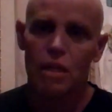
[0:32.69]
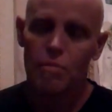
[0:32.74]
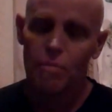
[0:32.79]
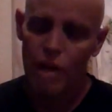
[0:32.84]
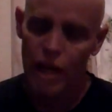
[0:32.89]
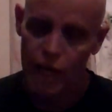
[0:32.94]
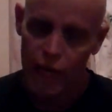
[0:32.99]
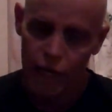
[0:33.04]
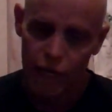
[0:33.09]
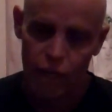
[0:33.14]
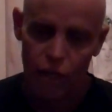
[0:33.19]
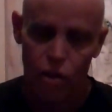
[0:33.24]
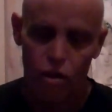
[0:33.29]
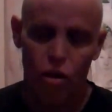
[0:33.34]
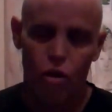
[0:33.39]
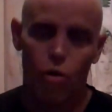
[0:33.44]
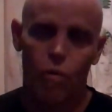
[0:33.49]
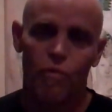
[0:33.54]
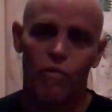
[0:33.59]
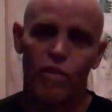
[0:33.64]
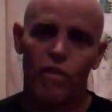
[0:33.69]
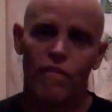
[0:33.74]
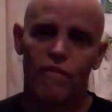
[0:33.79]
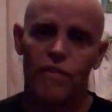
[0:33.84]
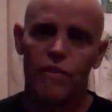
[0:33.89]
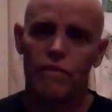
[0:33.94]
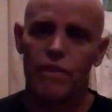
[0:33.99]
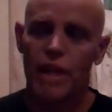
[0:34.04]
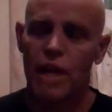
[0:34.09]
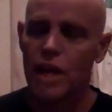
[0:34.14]
But I got to go home for a
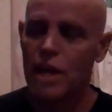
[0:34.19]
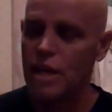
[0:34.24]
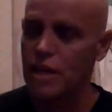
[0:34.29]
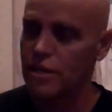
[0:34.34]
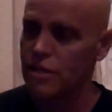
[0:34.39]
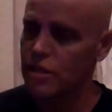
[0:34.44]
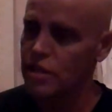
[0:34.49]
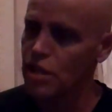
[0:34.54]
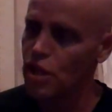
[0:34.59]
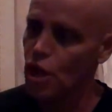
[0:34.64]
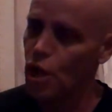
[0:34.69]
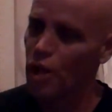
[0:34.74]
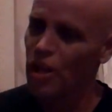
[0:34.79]
few days.